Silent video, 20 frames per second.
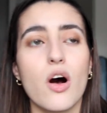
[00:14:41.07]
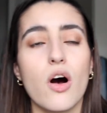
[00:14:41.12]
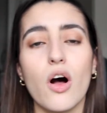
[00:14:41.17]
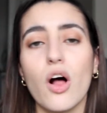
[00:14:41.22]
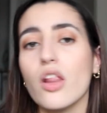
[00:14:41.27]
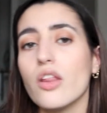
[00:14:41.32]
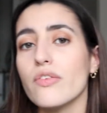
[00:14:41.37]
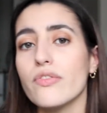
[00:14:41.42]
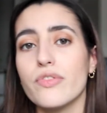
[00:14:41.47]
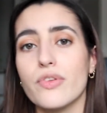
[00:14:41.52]

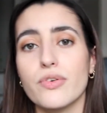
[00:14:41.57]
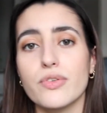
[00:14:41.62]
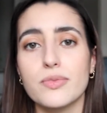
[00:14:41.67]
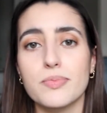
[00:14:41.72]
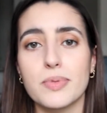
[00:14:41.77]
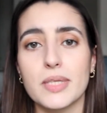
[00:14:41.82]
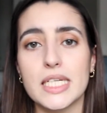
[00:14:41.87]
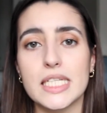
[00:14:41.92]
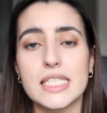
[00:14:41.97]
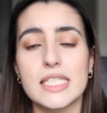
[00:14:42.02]
all of those
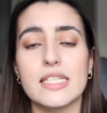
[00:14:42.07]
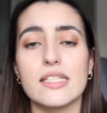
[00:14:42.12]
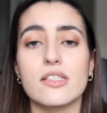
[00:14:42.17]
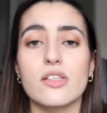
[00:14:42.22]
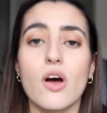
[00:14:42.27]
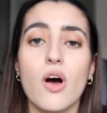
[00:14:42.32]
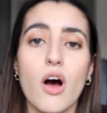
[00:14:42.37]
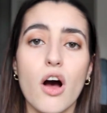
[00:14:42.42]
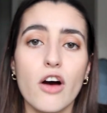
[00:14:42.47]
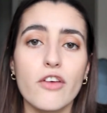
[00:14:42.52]
places
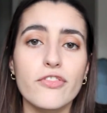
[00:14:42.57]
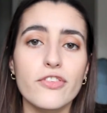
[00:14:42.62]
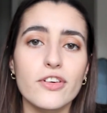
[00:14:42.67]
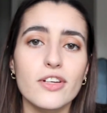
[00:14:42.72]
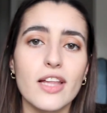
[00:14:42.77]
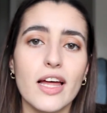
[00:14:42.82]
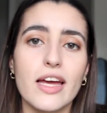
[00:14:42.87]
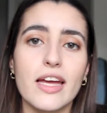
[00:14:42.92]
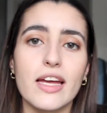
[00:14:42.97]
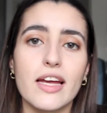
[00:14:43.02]
offer
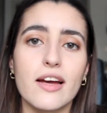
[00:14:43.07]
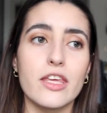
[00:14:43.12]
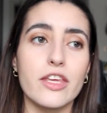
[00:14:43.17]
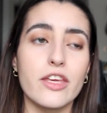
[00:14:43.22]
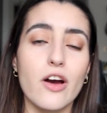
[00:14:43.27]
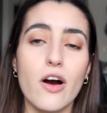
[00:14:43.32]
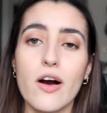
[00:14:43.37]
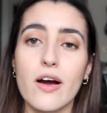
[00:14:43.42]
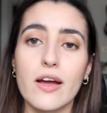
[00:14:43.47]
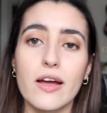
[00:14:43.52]
like
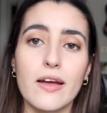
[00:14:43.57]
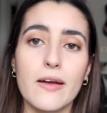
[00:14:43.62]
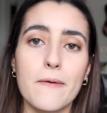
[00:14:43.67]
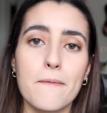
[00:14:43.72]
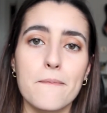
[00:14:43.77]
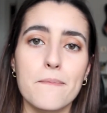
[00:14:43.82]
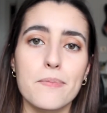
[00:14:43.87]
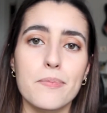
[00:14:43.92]
young